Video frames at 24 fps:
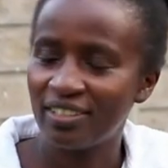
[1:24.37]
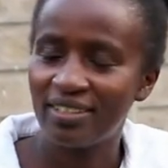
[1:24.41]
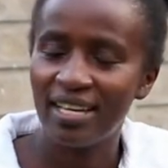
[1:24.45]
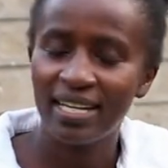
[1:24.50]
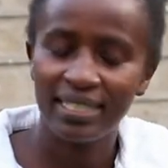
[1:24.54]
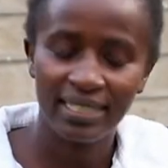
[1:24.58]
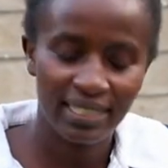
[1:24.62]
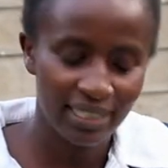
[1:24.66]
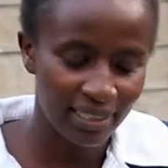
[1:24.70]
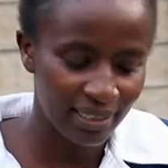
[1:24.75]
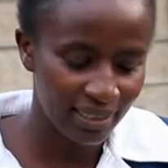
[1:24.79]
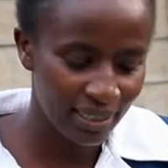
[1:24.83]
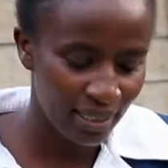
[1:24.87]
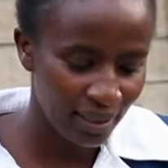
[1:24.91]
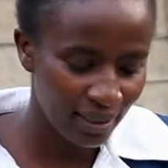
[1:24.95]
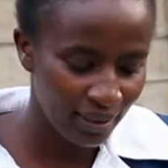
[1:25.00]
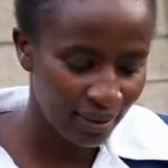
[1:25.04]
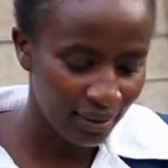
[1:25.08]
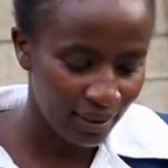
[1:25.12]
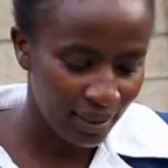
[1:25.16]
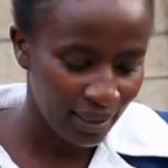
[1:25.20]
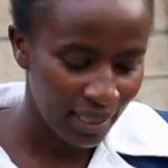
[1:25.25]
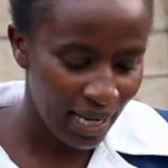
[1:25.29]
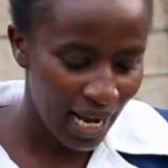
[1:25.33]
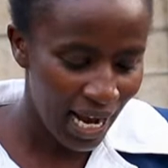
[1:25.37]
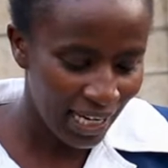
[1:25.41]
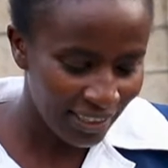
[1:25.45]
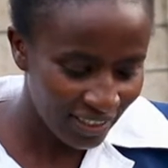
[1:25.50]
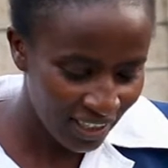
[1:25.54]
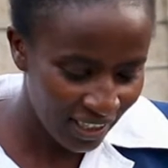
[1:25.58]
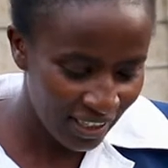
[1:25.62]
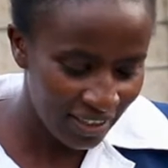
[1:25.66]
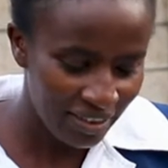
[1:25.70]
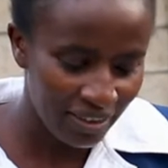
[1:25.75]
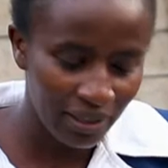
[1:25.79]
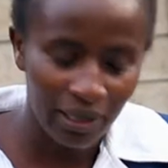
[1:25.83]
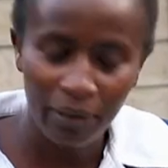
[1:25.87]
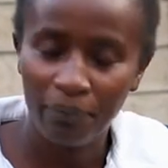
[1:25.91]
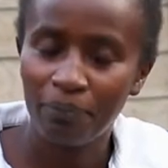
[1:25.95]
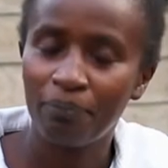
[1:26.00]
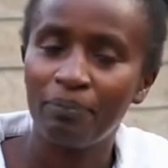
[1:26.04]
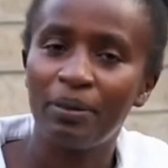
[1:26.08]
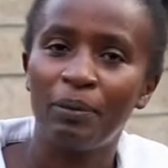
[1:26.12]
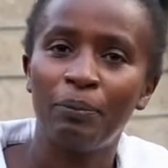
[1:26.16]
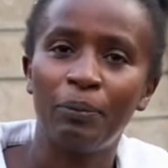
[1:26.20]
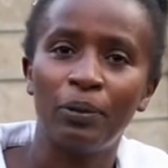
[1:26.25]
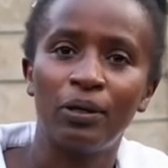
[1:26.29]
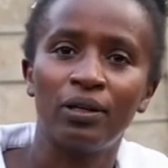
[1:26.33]
That is actually three
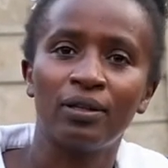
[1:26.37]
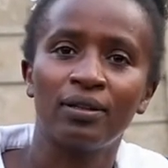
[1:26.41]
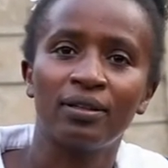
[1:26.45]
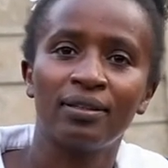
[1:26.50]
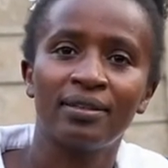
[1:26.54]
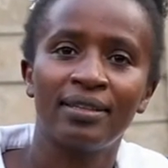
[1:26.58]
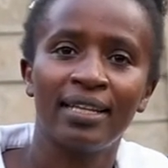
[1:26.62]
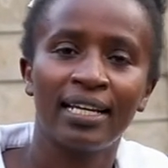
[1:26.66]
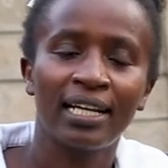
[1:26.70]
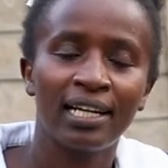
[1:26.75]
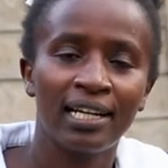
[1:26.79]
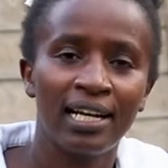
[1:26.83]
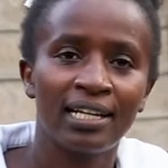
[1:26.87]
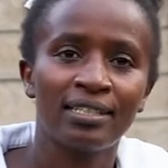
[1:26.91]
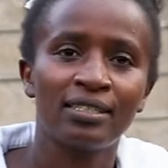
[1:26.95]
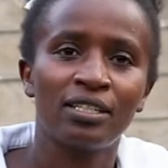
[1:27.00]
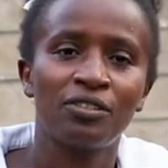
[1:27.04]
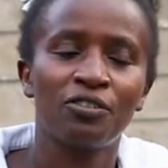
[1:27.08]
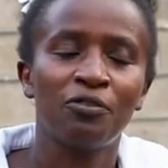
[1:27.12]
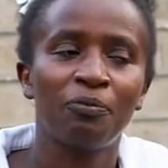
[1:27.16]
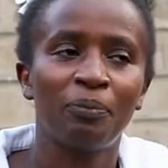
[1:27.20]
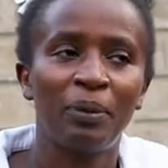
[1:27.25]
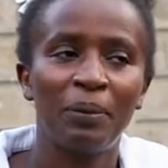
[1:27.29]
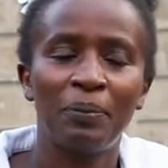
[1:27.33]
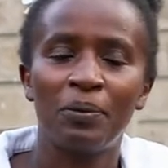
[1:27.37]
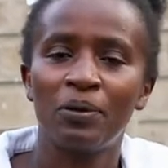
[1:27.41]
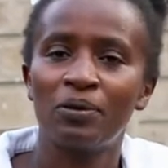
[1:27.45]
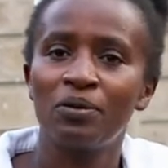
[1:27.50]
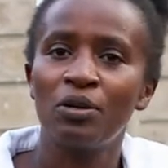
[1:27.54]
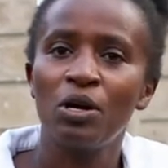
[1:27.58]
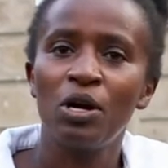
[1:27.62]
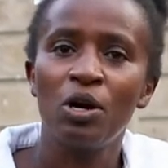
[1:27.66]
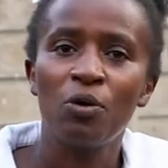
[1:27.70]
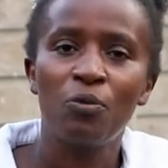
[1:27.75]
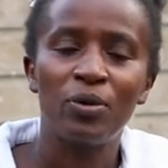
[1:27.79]
people, the classes of people.